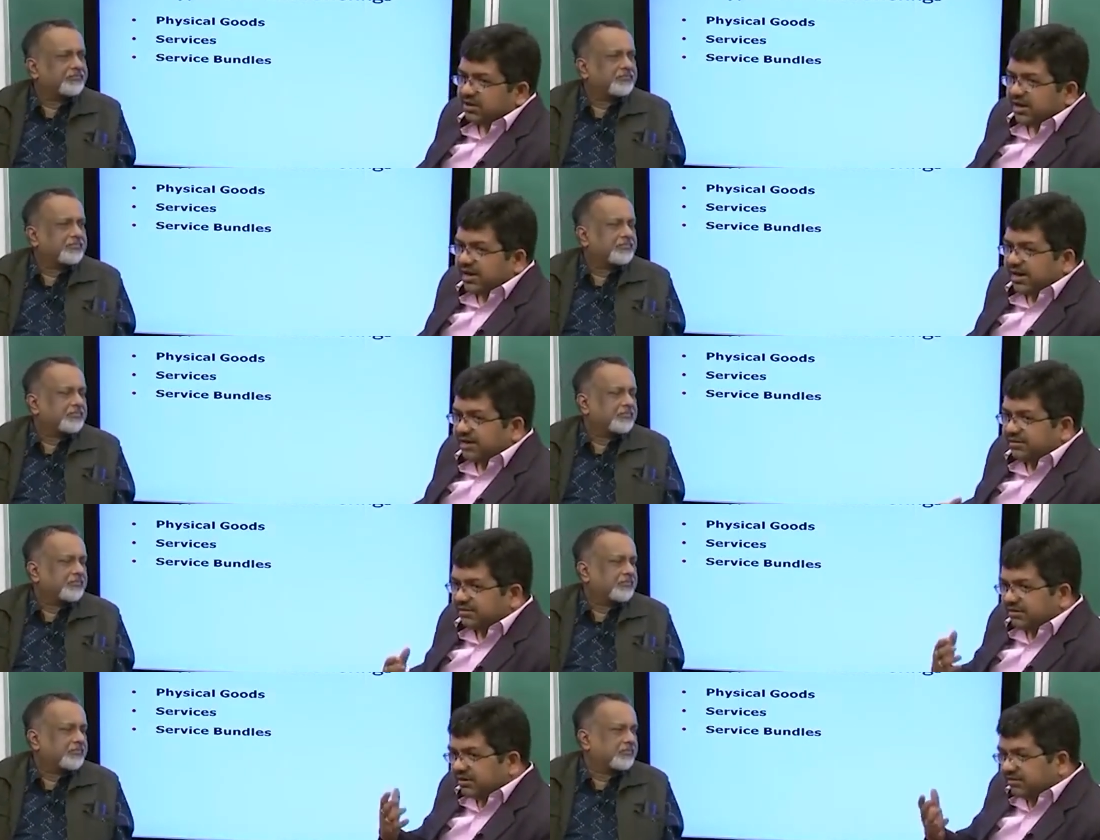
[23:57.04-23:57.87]
Speaker 1: And
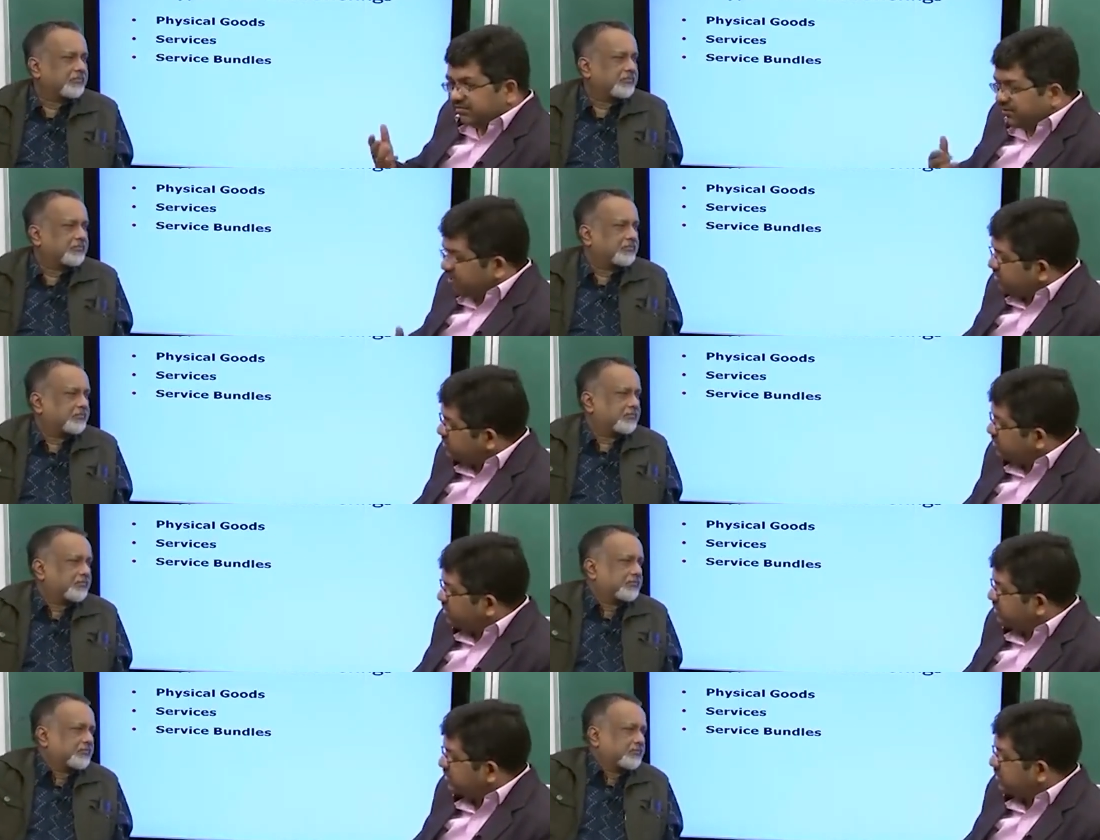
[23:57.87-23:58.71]
we also
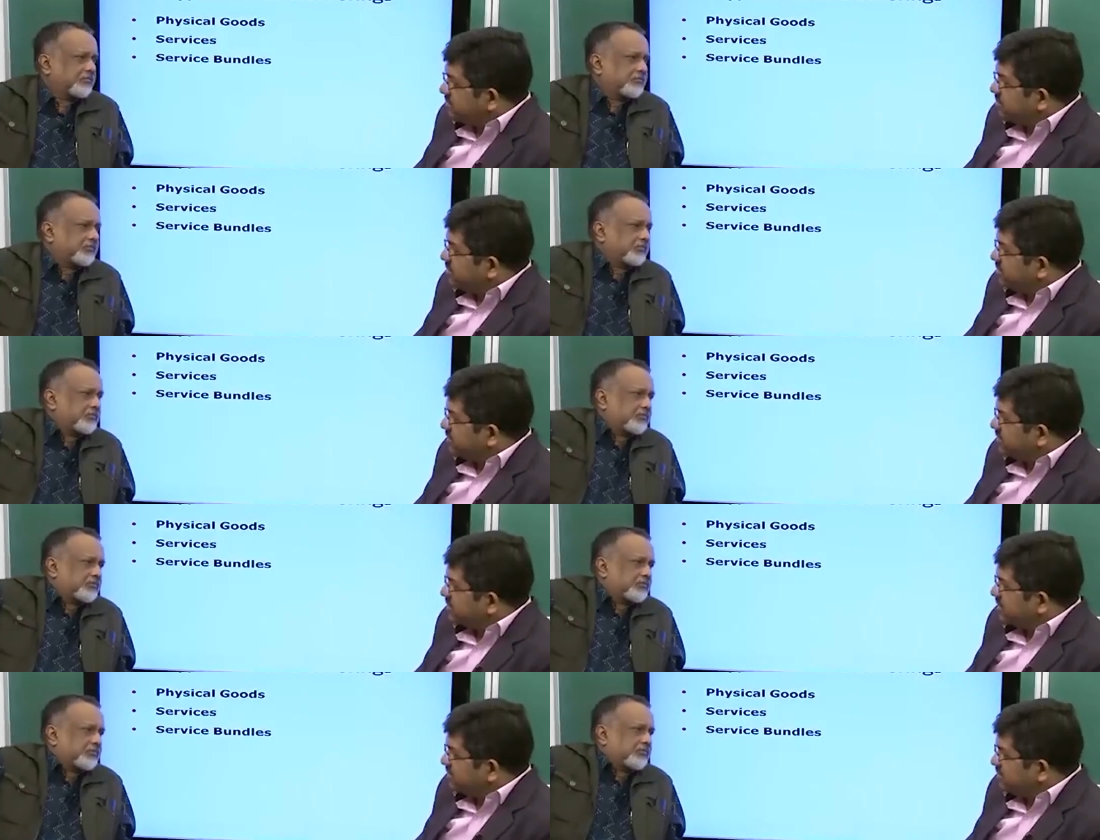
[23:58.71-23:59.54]
talked about in the
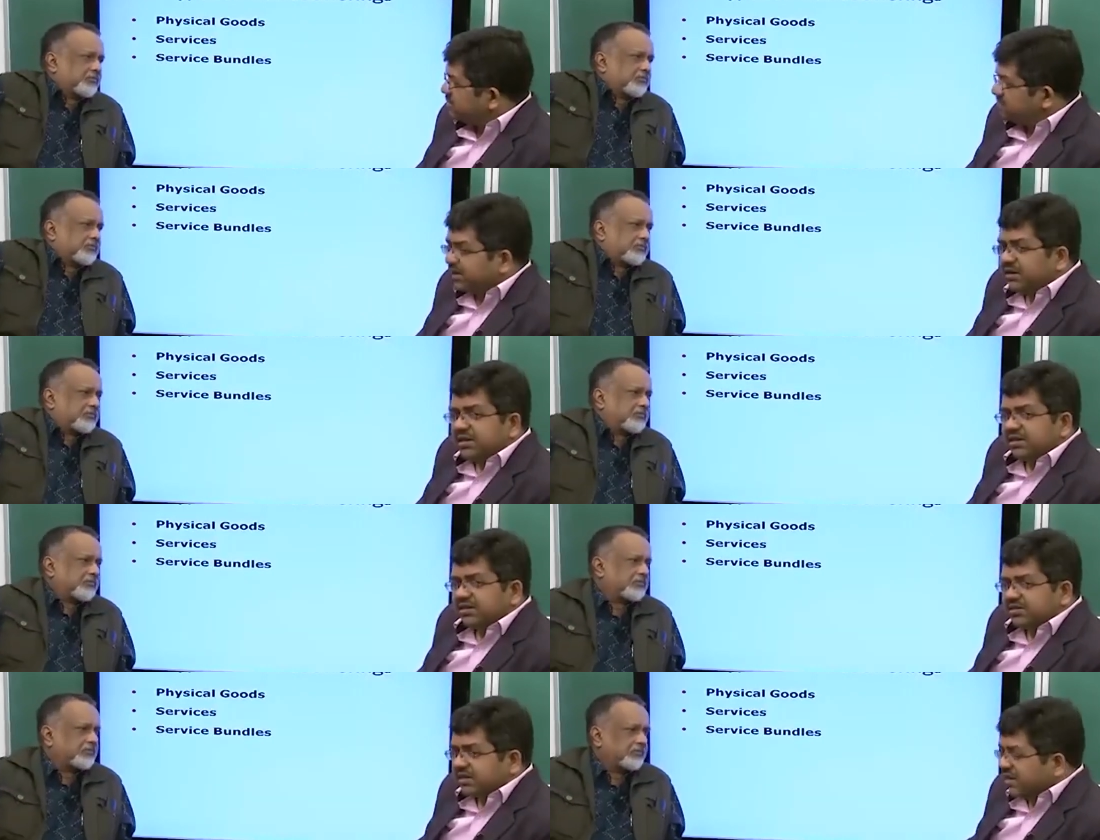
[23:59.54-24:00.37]
service bundle
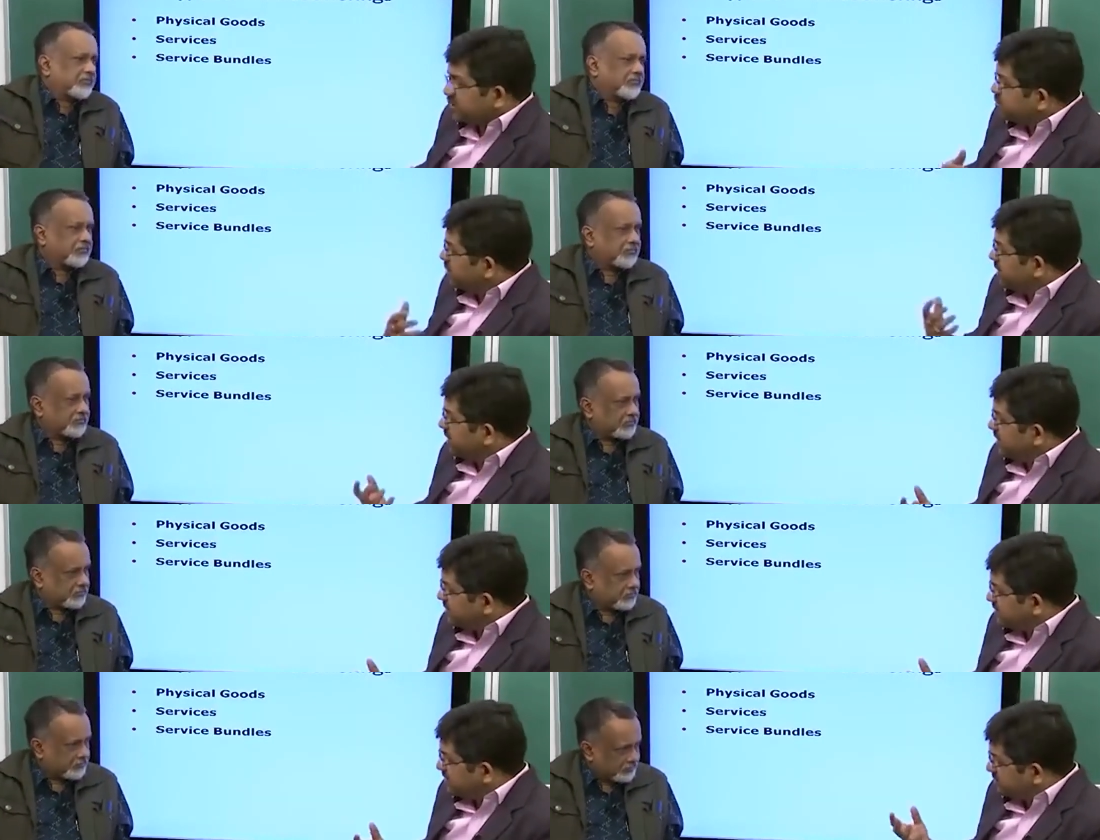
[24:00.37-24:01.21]
this
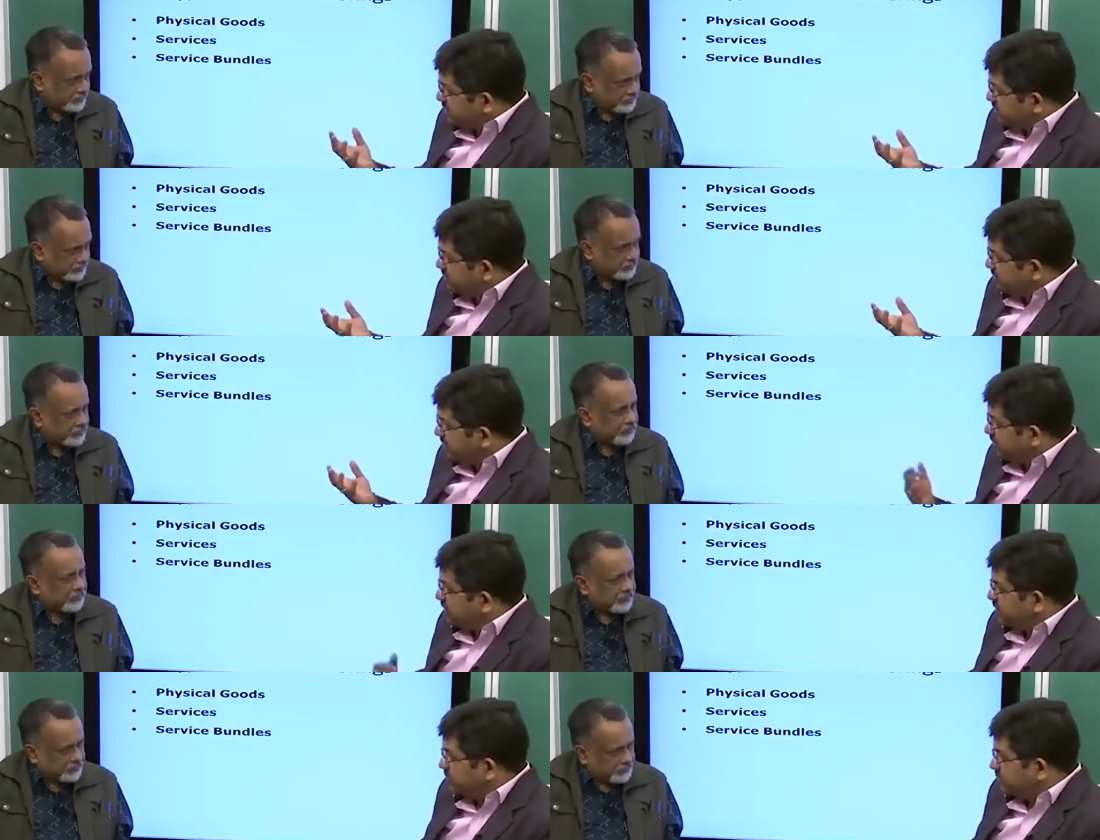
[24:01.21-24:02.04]
experiences which
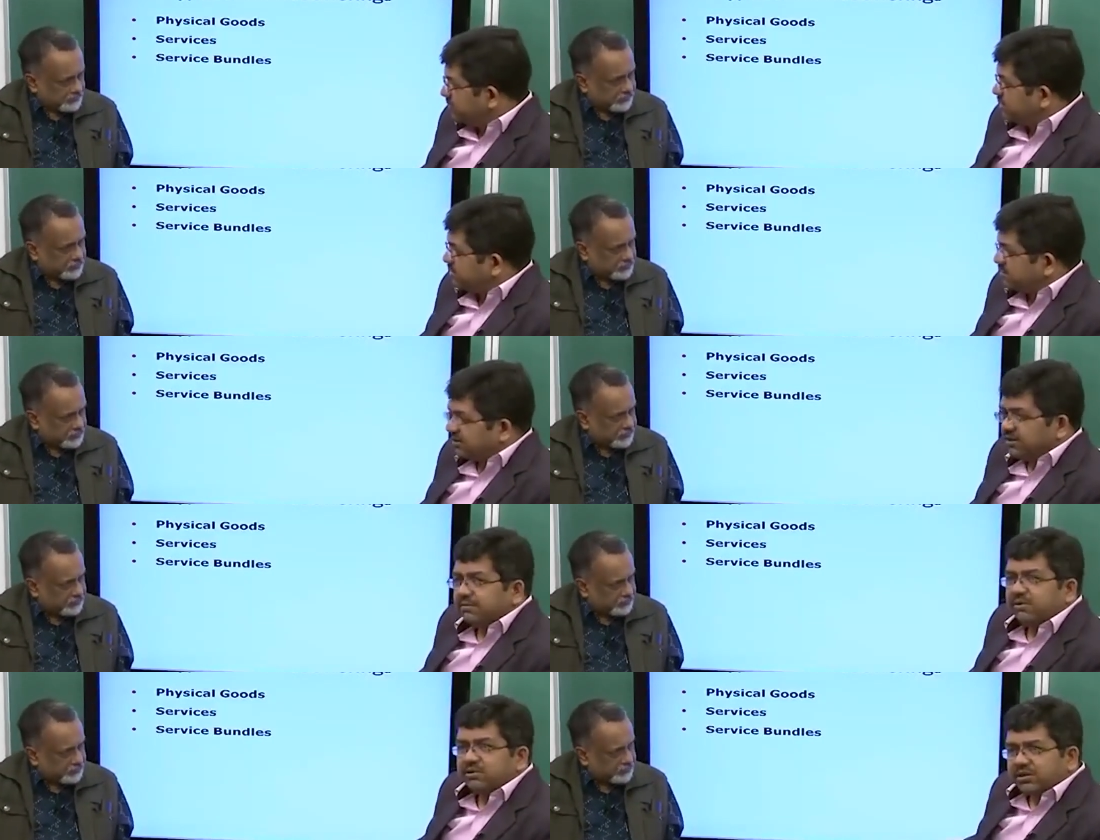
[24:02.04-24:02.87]
you were talking
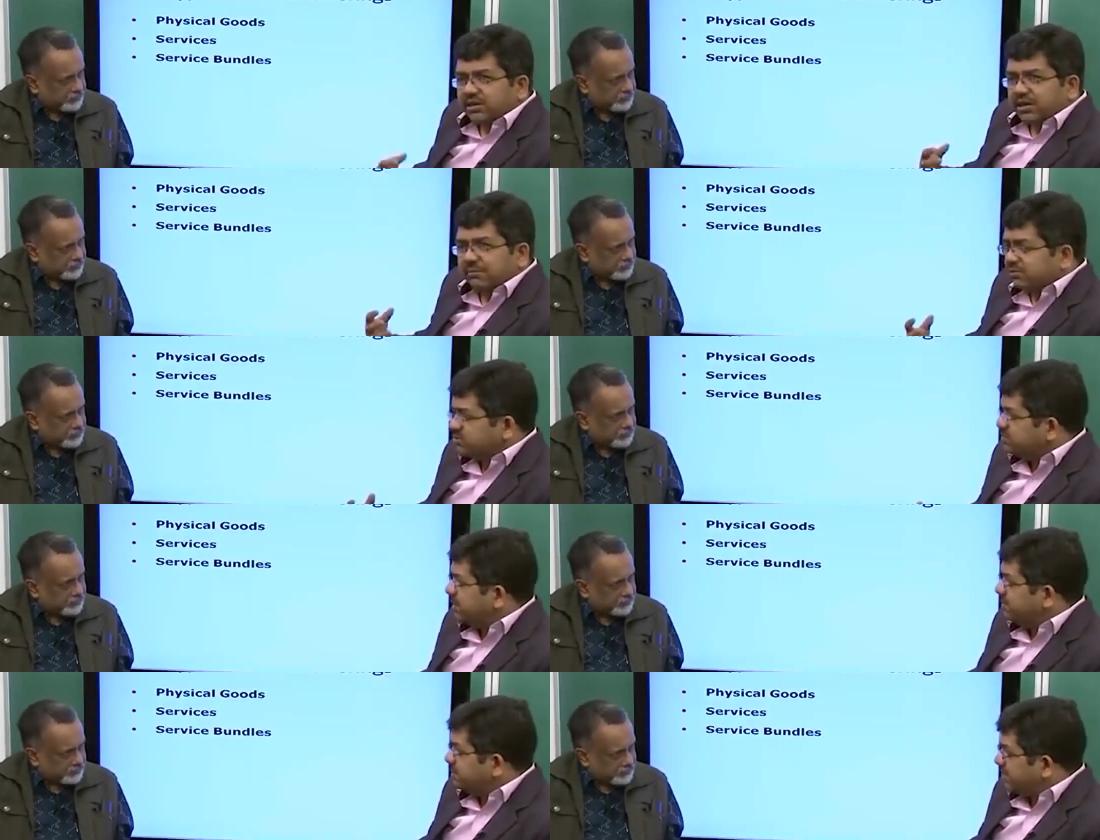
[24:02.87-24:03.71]
about. In amusement